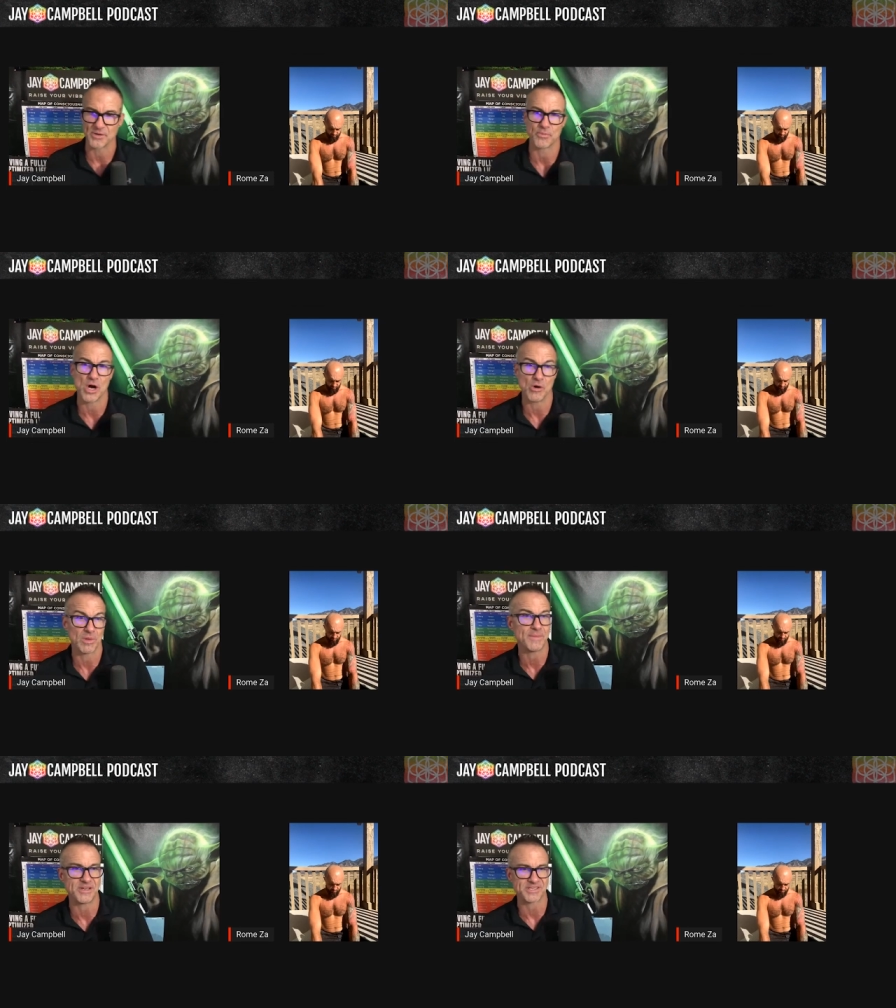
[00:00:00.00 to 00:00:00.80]
So, bro,
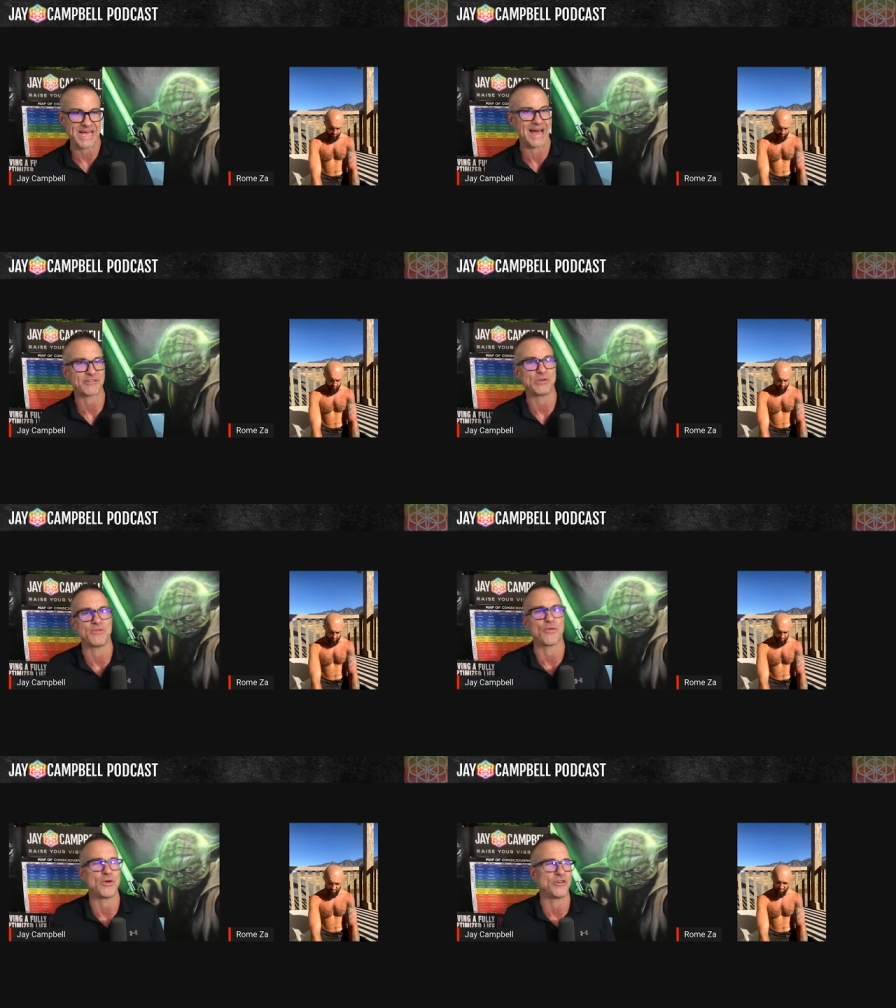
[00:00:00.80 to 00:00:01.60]
let me just ask you
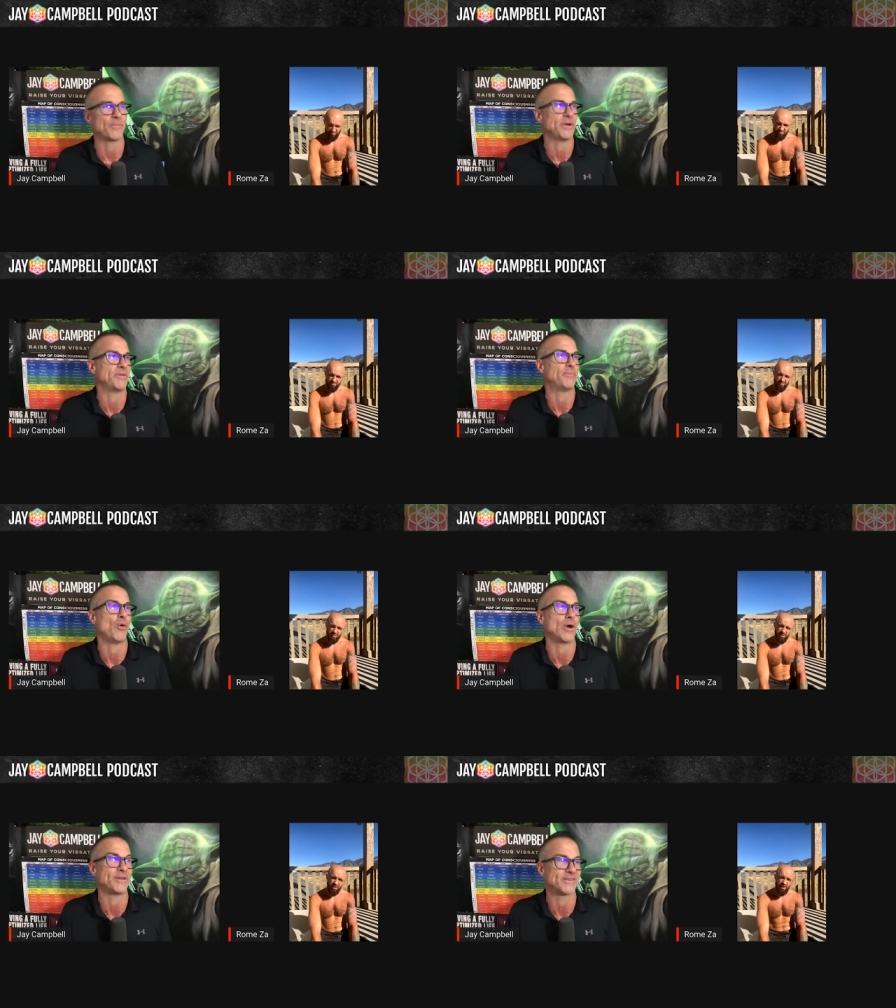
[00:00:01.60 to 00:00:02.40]
before we jump into the
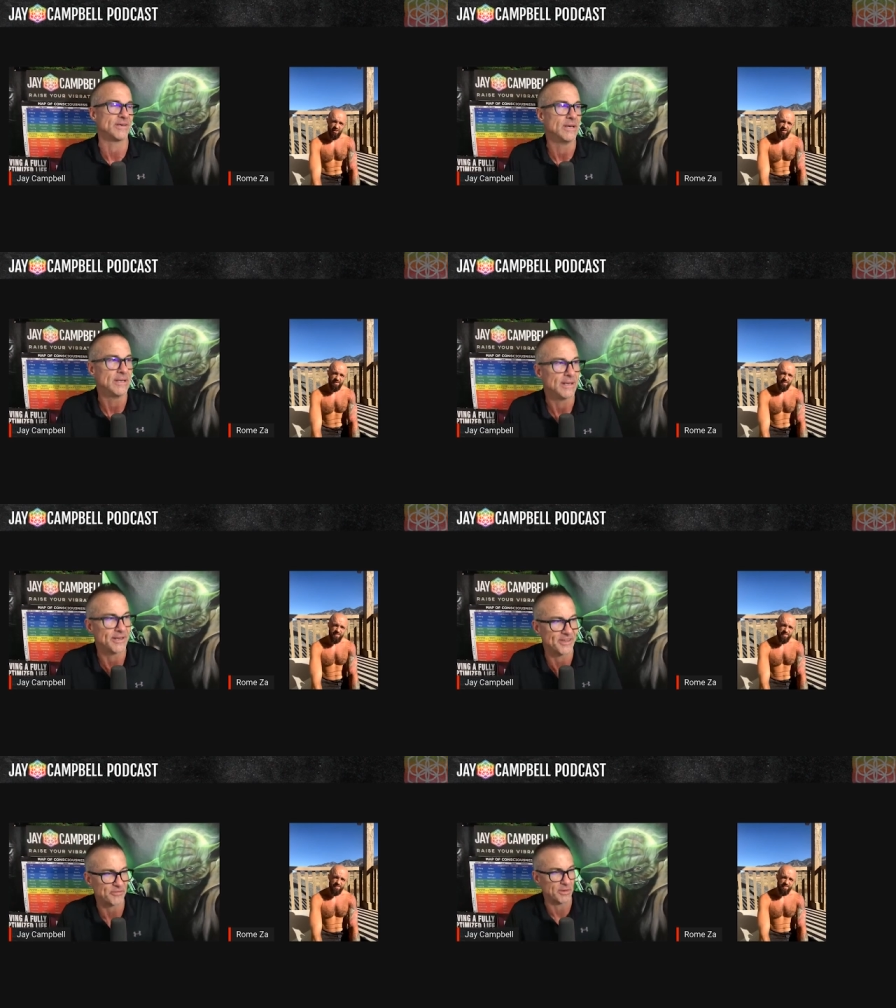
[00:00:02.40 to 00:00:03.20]
points,
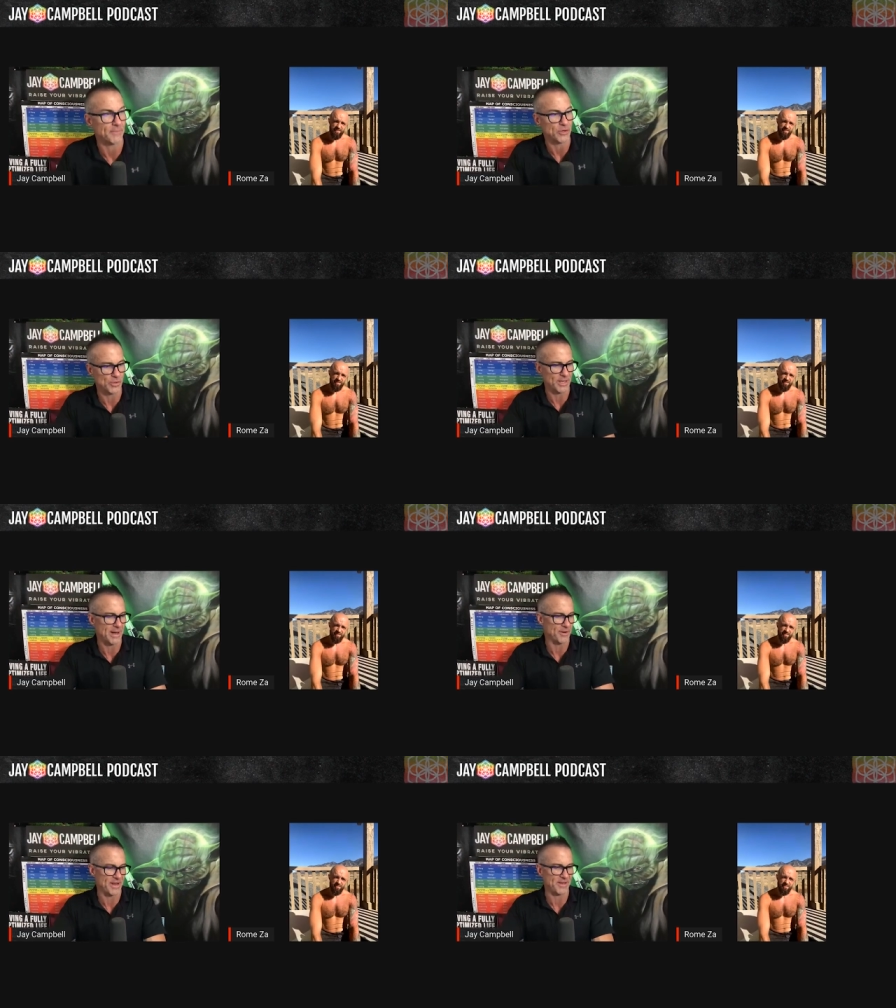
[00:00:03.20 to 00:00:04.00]
because that's what I'm doing
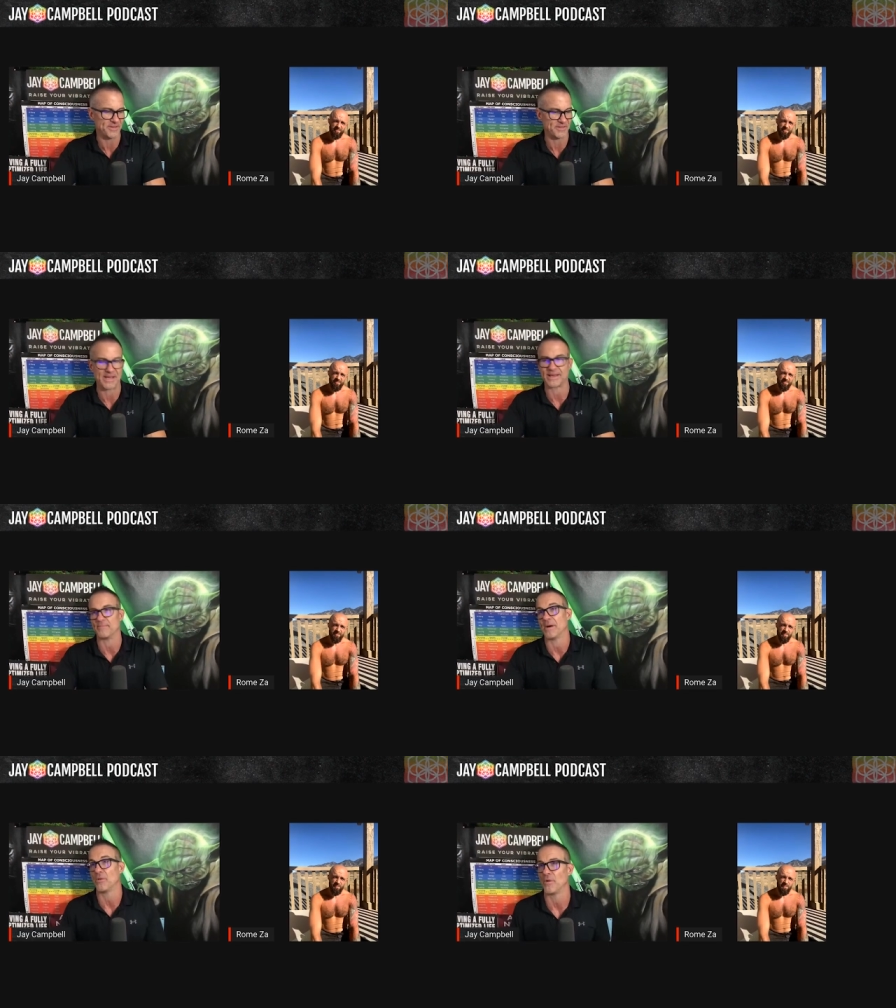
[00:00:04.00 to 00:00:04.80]
nowadays. Is like,
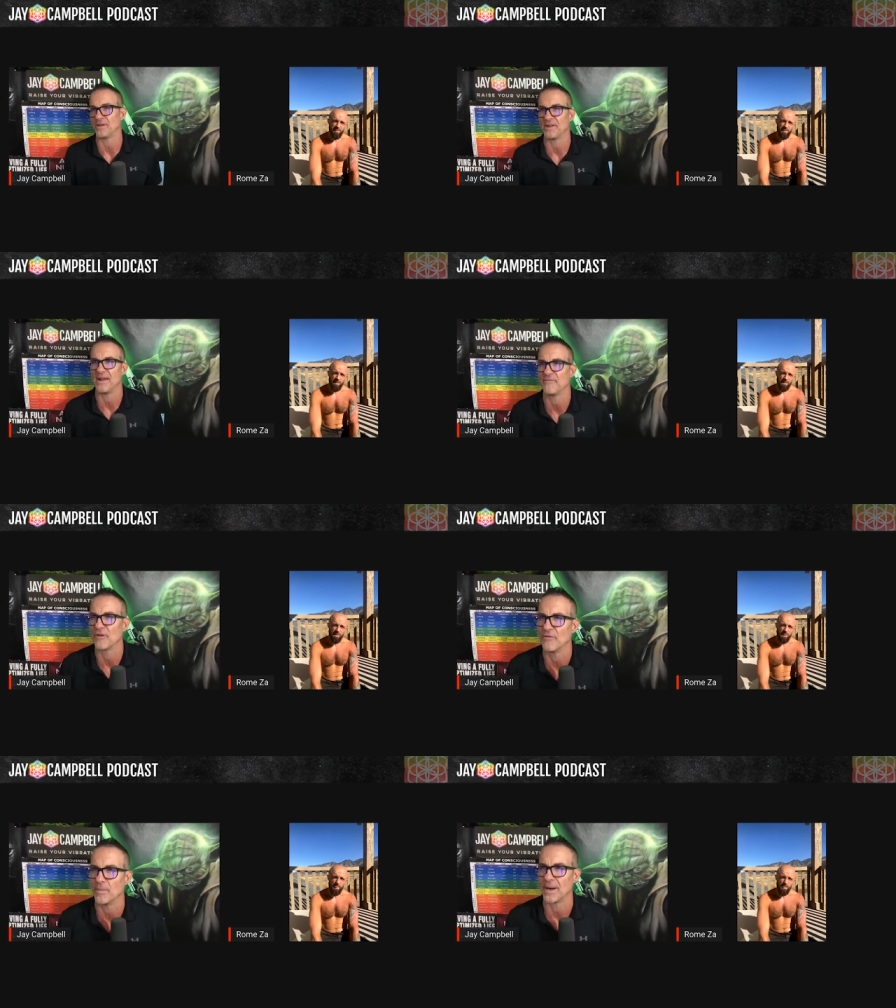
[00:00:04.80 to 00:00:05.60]
and by the way, today
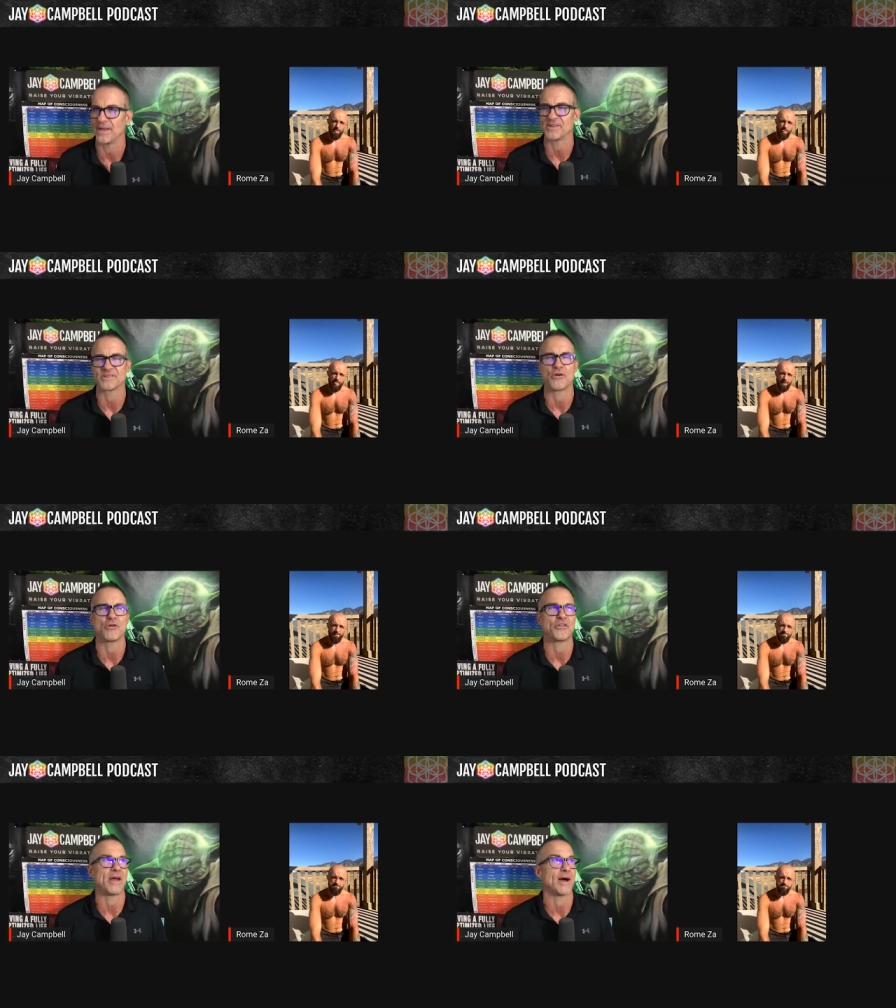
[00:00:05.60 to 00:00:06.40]
for everybody, it's
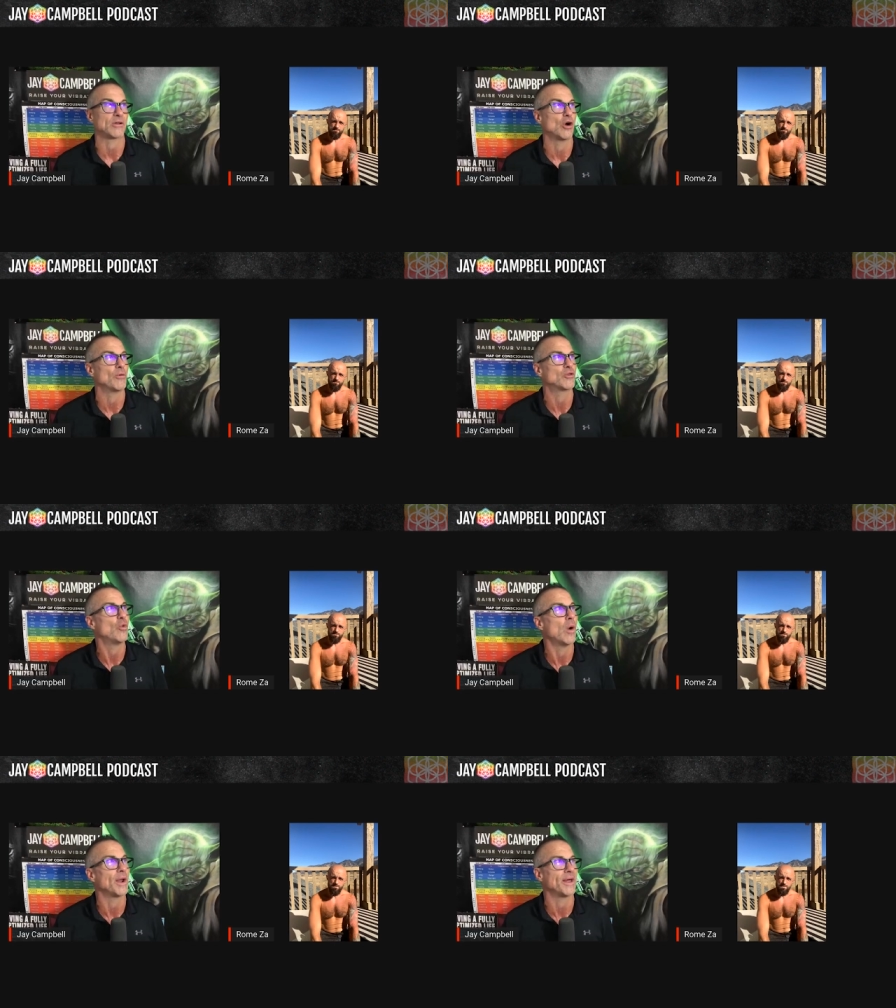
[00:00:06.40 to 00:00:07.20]
Thursday, October
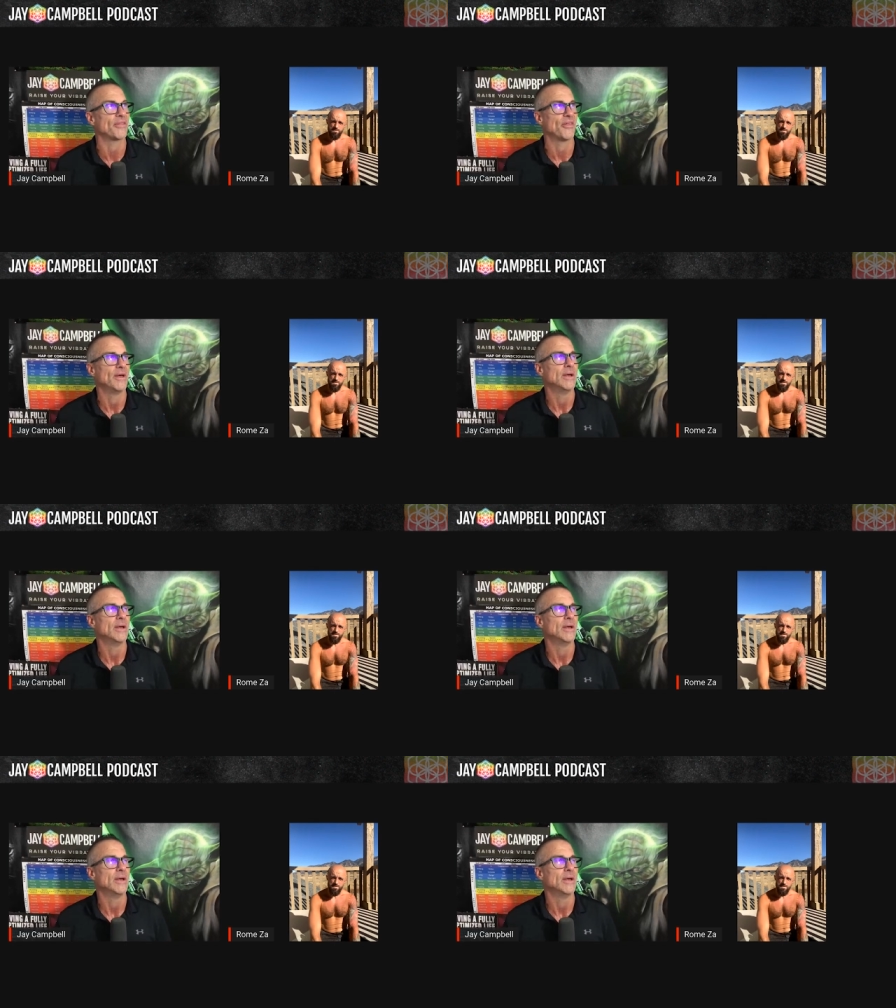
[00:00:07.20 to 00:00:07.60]
20th,